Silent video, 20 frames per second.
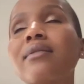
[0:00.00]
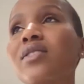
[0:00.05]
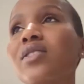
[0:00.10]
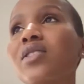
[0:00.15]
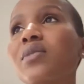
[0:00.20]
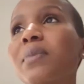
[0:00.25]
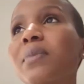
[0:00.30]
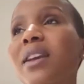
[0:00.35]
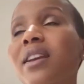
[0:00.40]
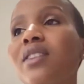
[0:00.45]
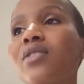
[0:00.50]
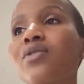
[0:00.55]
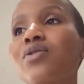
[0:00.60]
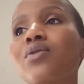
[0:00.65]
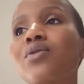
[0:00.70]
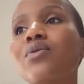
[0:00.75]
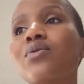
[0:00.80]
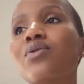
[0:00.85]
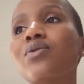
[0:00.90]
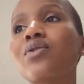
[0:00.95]
speaking
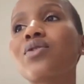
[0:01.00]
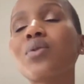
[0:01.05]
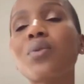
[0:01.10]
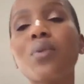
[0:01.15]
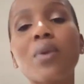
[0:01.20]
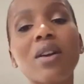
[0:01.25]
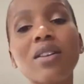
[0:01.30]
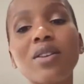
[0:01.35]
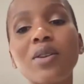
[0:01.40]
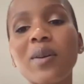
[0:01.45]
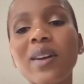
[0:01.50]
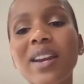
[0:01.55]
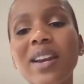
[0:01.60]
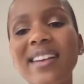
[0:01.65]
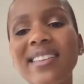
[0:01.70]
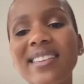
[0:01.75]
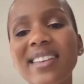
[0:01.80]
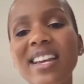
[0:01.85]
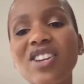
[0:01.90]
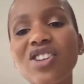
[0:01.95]
to world
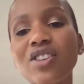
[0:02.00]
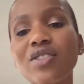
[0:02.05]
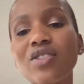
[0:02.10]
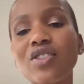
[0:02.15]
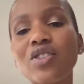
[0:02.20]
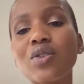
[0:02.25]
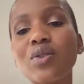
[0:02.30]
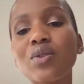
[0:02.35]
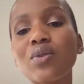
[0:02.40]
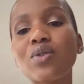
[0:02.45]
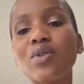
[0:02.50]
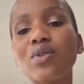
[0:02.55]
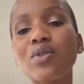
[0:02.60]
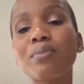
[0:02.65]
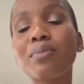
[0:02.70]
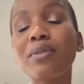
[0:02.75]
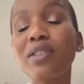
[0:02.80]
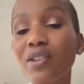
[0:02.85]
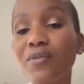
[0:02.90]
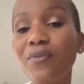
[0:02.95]
organizations to
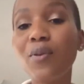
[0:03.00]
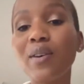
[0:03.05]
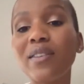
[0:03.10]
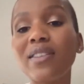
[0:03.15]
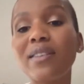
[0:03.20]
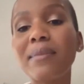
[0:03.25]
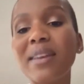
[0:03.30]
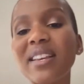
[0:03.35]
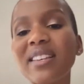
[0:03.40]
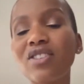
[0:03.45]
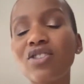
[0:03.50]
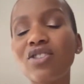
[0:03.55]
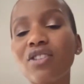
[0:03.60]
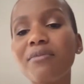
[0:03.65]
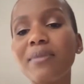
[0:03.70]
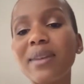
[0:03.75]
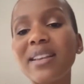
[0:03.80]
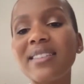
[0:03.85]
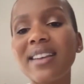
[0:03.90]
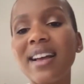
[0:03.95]
push forward the message
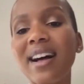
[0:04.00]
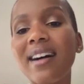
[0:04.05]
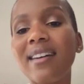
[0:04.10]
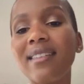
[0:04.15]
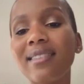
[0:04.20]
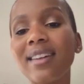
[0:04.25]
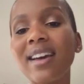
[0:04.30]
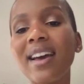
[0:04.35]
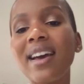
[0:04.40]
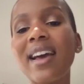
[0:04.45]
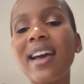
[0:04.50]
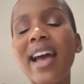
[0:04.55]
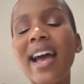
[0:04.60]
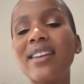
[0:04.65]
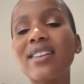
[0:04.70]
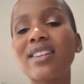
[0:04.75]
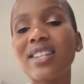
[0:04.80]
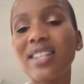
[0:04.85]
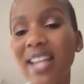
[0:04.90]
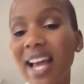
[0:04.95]
of mental health
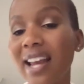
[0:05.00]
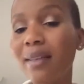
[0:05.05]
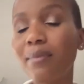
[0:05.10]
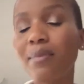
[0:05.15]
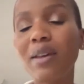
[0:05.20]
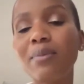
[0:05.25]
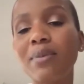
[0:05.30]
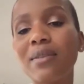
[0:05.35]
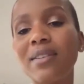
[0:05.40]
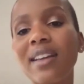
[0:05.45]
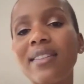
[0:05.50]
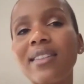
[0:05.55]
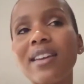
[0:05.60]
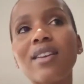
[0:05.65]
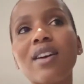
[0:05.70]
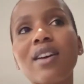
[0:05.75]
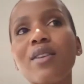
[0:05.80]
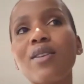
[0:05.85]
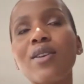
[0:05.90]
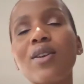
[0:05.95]
and telling people that they're
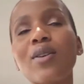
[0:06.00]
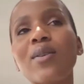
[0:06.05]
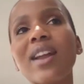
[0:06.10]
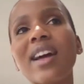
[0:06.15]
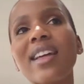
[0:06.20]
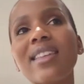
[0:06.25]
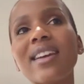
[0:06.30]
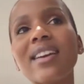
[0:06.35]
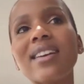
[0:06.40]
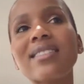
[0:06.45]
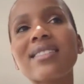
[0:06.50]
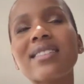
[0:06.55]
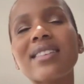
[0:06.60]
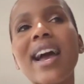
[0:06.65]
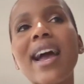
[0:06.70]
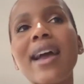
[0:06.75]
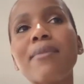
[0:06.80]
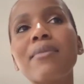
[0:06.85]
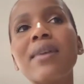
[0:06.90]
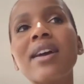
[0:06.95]
not alone. I think it's
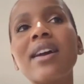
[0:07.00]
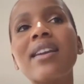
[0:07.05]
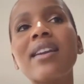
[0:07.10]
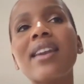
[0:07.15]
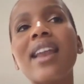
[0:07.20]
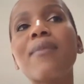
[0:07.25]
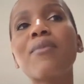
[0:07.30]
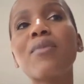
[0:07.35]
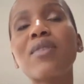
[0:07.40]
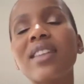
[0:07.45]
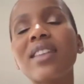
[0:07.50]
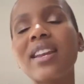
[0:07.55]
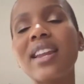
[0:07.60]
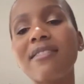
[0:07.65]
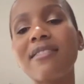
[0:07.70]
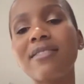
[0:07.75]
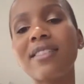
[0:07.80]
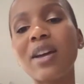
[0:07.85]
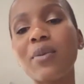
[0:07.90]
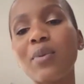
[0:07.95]
time now more than
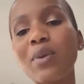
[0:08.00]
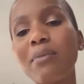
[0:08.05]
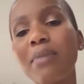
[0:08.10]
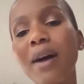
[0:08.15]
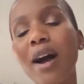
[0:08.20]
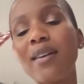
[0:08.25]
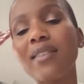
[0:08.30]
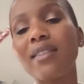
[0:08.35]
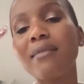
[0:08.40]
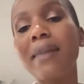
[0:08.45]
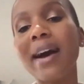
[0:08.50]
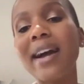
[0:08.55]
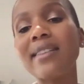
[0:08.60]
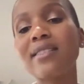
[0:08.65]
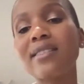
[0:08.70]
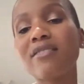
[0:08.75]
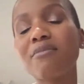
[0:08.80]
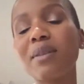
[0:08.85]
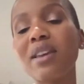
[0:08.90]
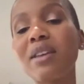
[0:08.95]
ever that we empower the
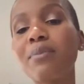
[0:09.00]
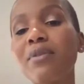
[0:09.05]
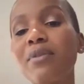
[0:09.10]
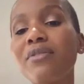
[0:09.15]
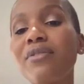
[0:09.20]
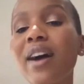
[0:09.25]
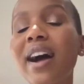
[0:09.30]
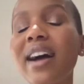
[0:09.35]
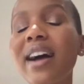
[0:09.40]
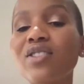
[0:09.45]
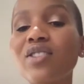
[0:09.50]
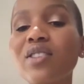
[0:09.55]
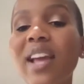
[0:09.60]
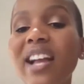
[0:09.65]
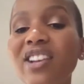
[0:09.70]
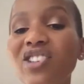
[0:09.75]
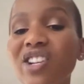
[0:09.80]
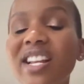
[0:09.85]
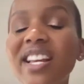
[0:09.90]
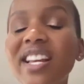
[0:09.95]
minds of people for us to
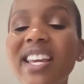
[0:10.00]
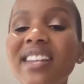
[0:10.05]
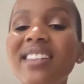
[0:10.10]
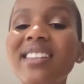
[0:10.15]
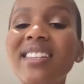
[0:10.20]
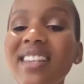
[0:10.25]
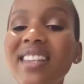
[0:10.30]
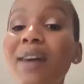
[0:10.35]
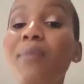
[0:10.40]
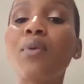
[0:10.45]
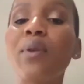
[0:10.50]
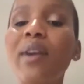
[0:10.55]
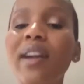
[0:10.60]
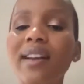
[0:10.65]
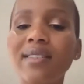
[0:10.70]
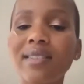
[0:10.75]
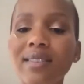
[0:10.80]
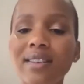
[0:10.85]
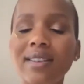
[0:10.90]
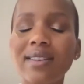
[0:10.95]
actually get somewhere
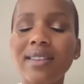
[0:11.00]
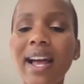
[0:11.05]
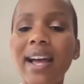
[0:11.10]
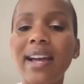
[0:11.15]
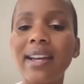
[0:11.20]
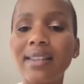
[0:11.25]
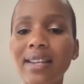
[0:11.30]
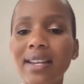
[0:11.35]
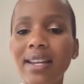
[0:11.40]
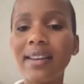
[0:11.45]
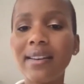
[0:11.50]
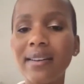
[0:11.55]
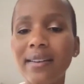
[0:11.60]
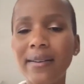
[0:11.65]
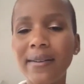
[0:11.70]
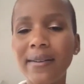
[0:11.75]
as a society.